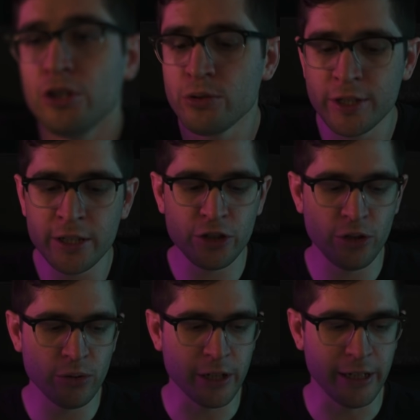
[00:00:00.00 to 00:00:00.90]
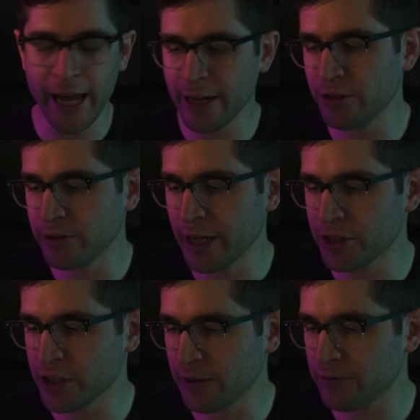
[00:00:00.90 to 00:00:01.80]
use it to connect your Night
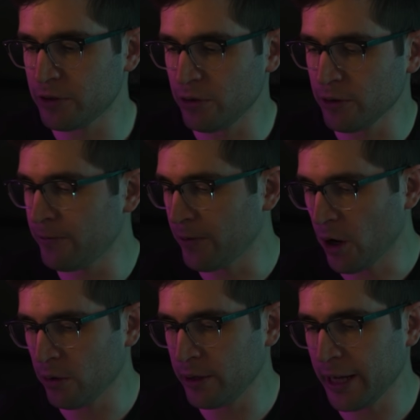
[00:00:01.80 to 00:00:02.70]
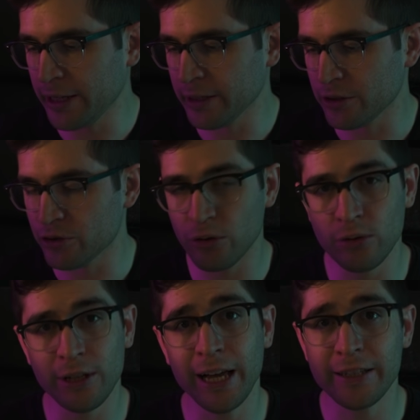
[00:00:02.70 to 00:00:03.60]
Shift to your phone and control
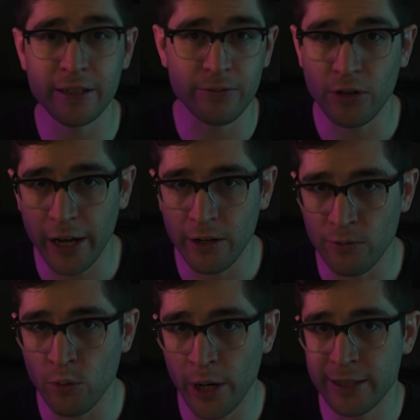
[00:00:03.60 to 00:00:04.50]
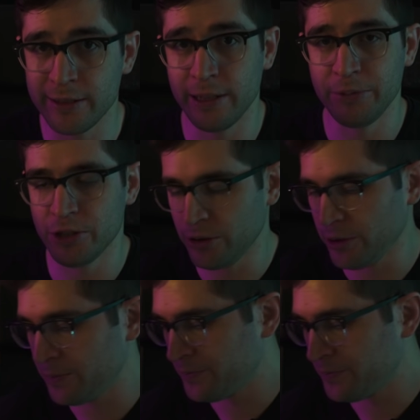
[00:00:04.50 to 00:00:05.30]
the lights in a variety of ways. Let me show you.